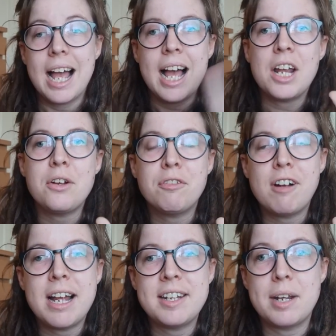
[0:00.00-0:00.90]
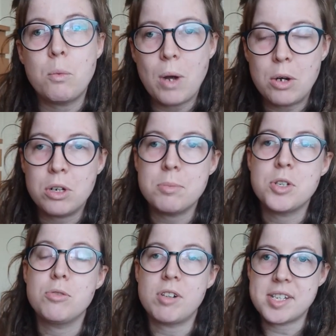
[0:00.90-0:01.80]
Hello friend and welcome
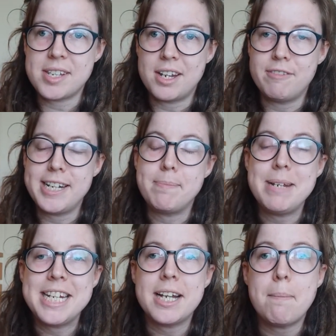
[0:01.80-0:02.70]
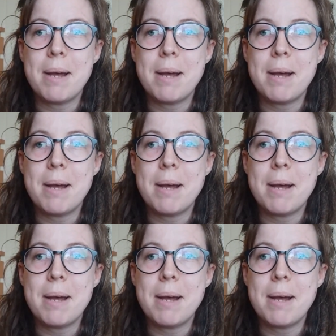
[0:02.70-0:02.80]
to Roxana Reed Media.